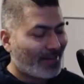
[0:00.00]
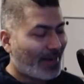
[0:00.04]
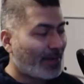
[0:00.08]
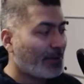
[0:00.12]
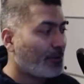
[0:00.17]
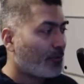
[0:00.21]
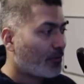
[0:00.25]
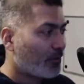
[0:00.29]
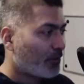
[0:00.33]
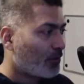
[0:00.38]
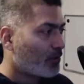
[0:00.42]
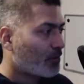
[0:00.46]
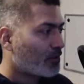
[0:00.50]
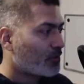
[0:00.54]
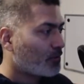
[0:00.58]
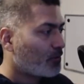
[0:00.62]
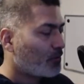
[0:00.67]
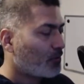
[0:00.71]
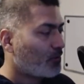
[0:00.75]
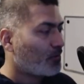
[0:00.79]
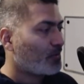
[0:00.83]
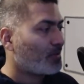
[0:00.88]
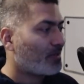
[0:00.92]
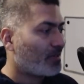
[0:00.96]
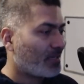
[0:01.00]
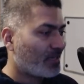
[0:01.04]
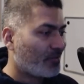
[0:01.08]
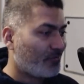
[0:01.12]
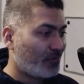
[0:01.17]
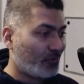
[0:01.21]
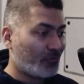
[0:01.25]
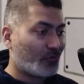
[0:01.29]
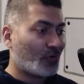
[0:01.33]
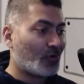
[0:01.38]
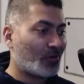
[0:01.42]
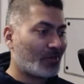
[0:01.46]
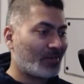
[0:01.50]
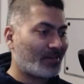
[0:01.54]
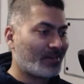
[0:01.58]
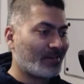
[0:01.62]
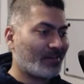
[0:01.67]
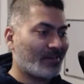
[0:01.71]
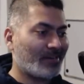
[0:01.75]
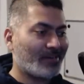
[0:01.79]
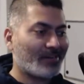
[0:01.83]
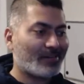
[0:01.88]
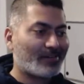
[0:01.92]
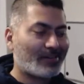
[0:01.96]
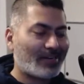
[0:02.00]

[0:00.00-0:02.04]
And you can also, if you want,